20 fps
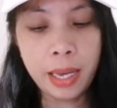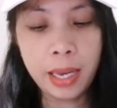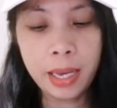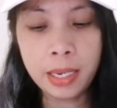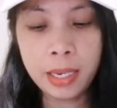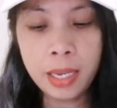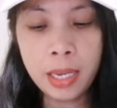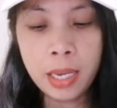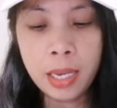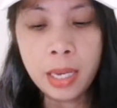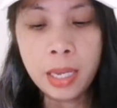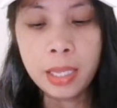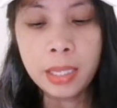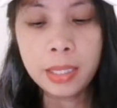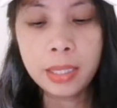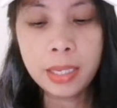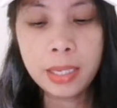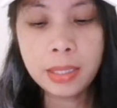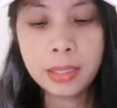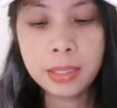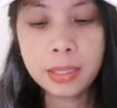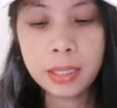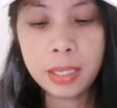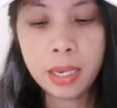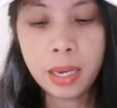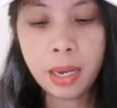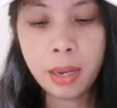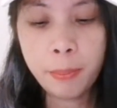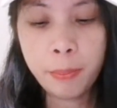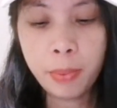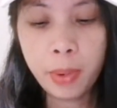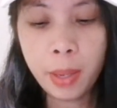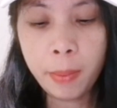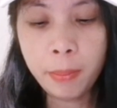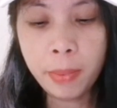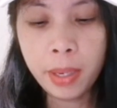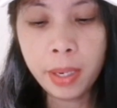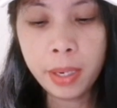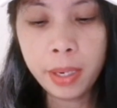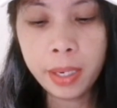And this
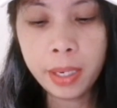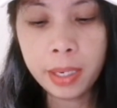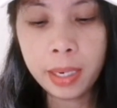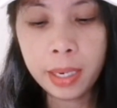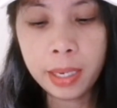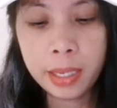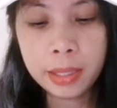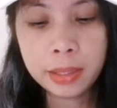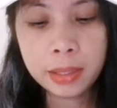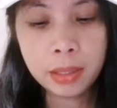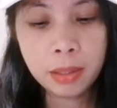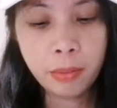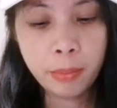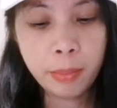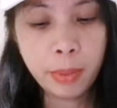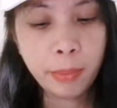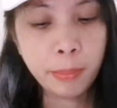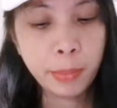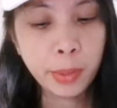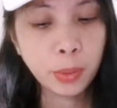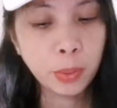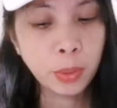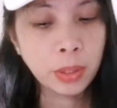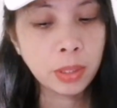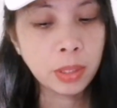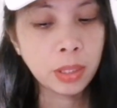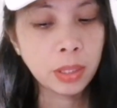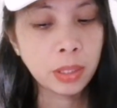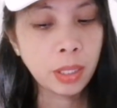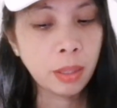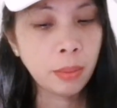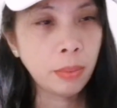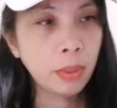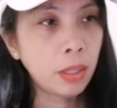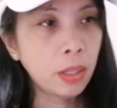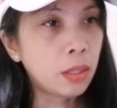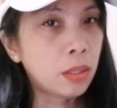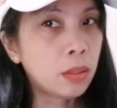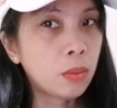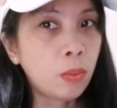premiered last November
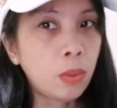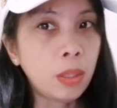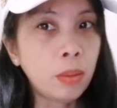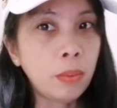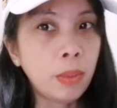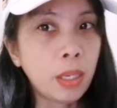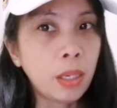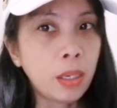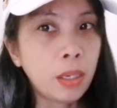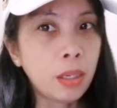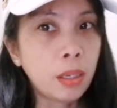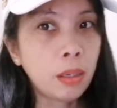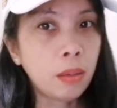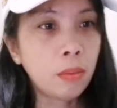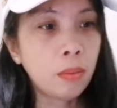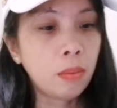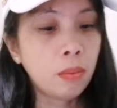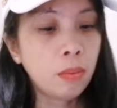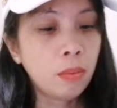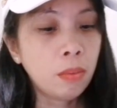27. It's 1 week ago.